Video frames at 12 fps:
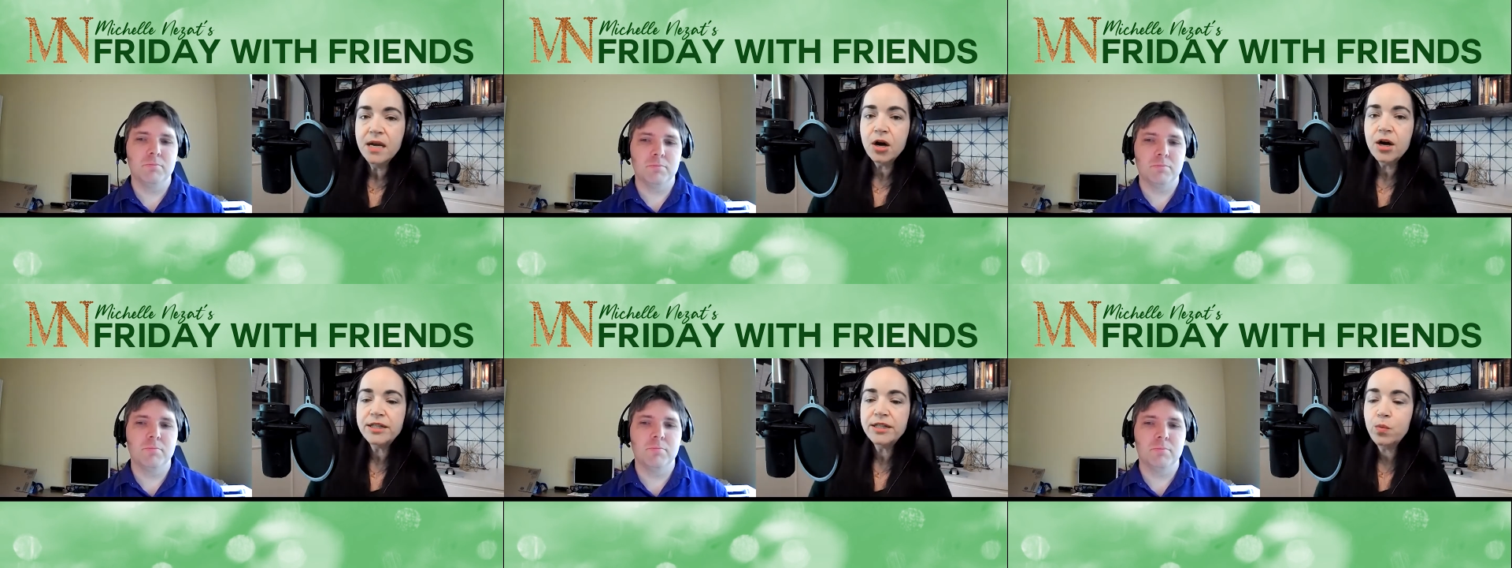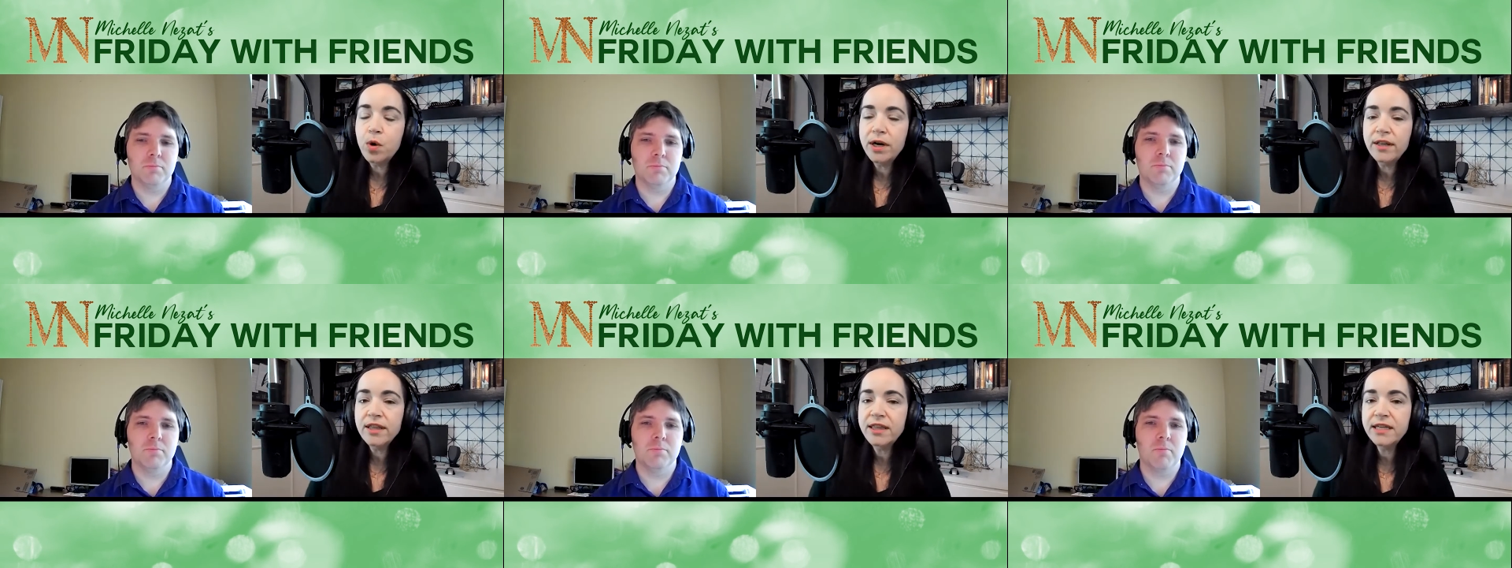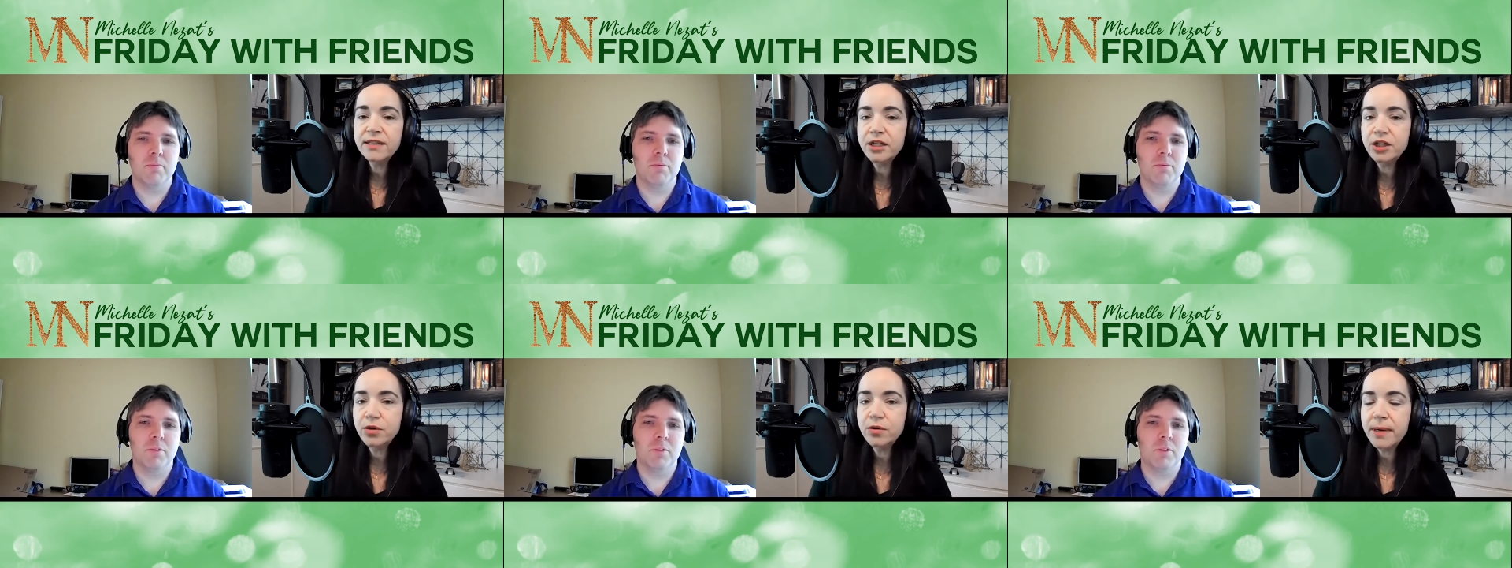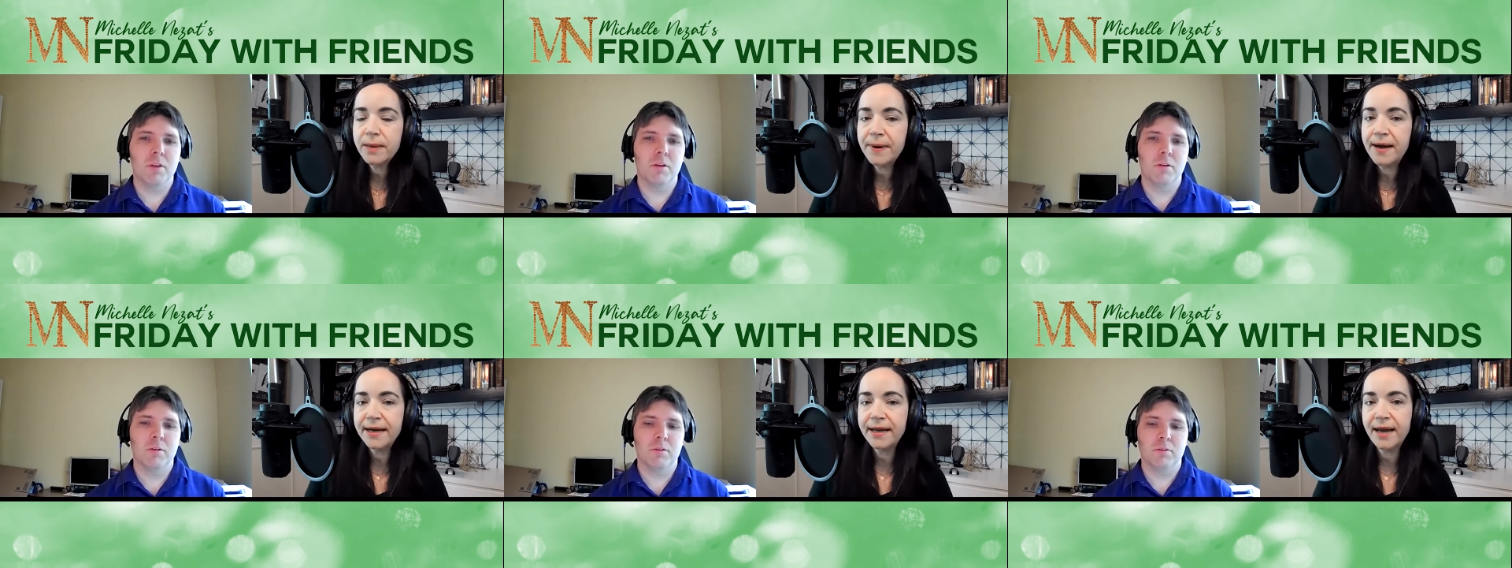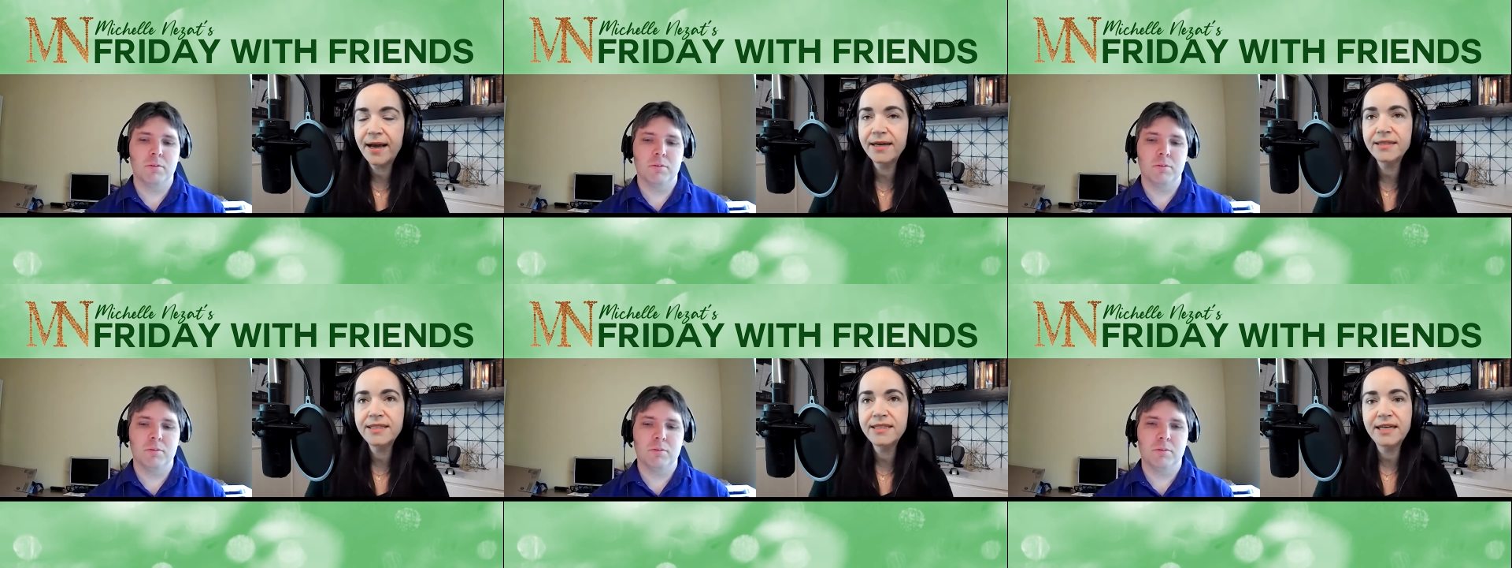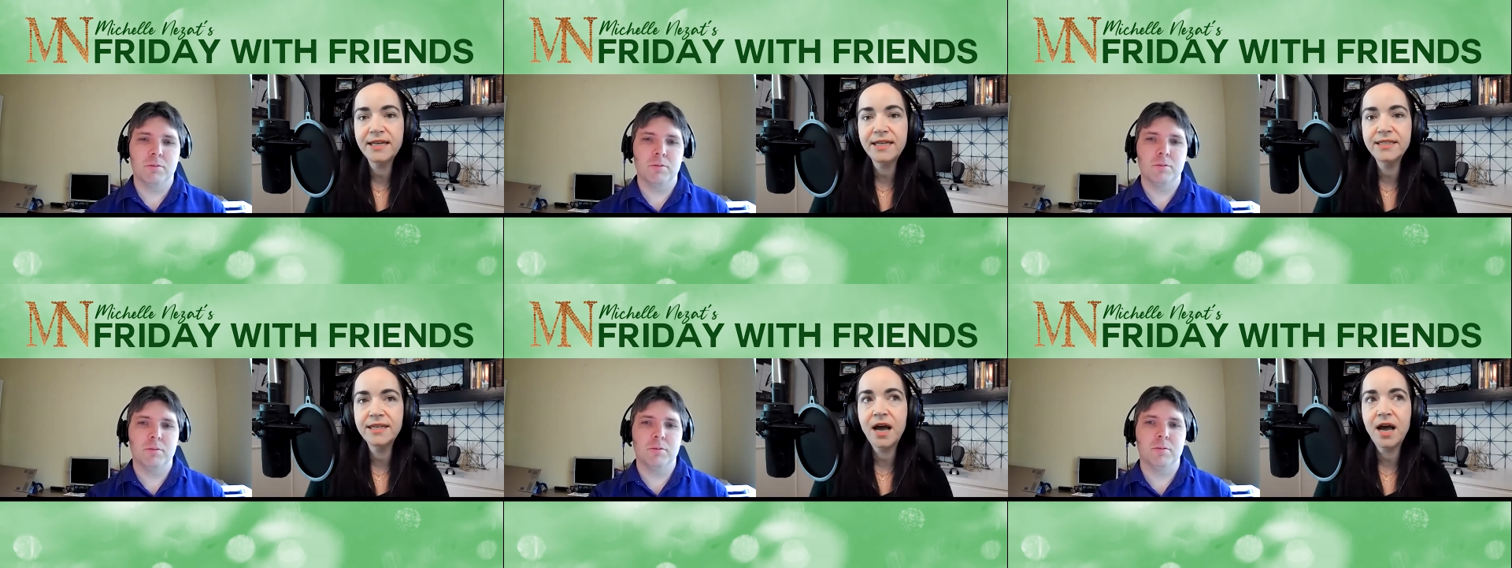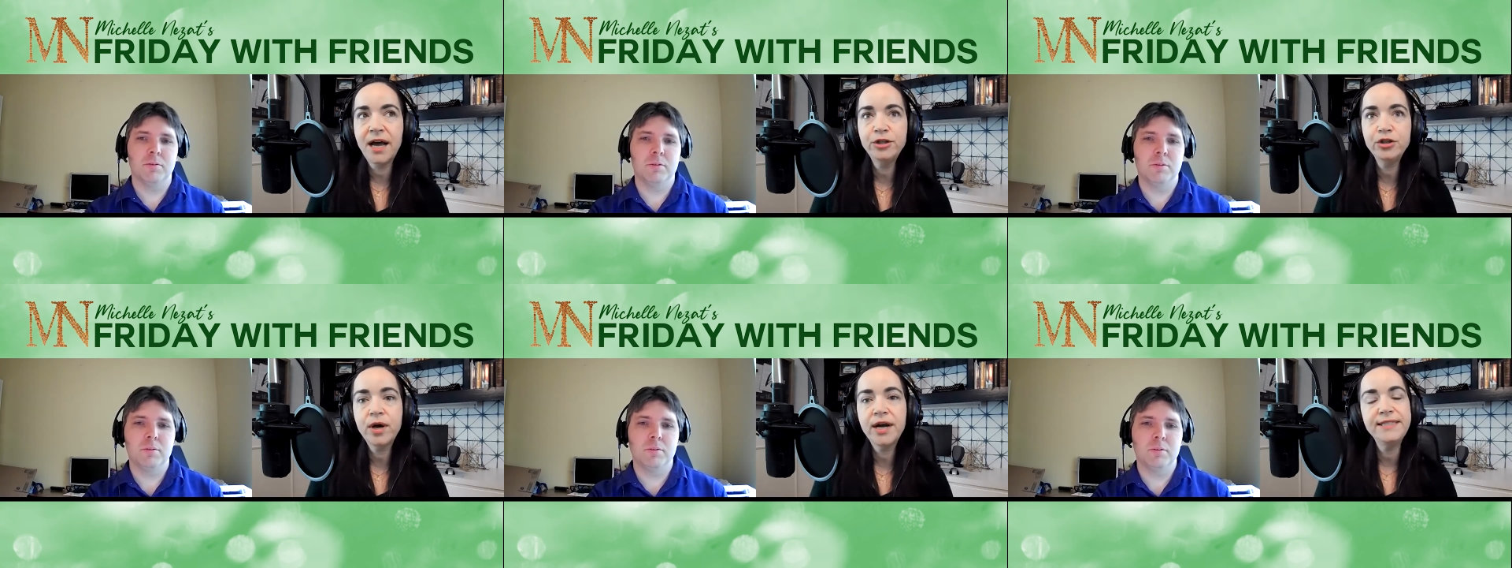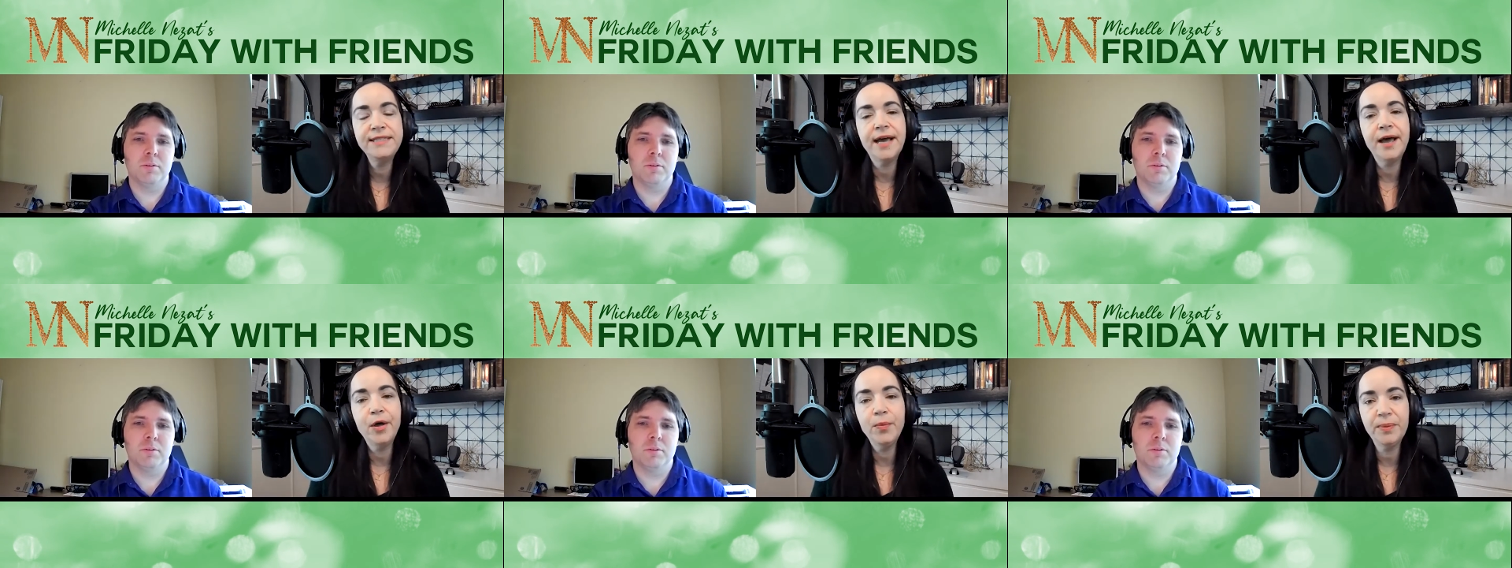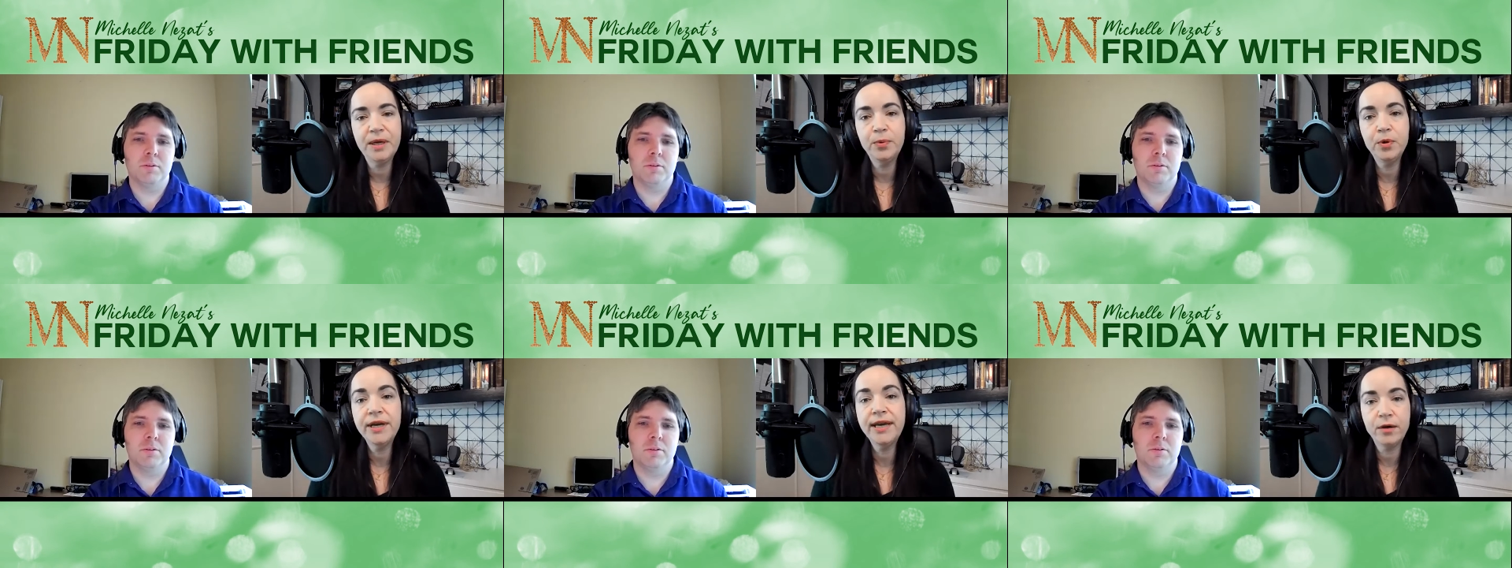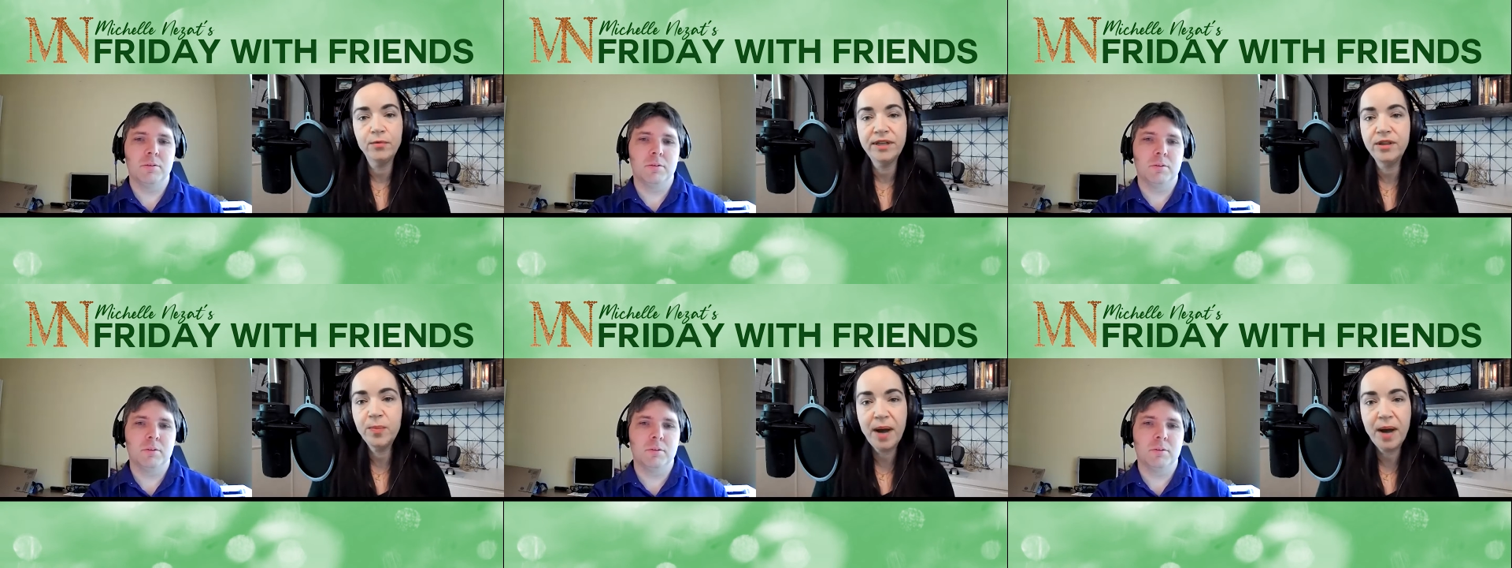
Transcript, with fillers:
Speaker 1: All right. So one of the things I do on my podcast is I try to help people, again, read their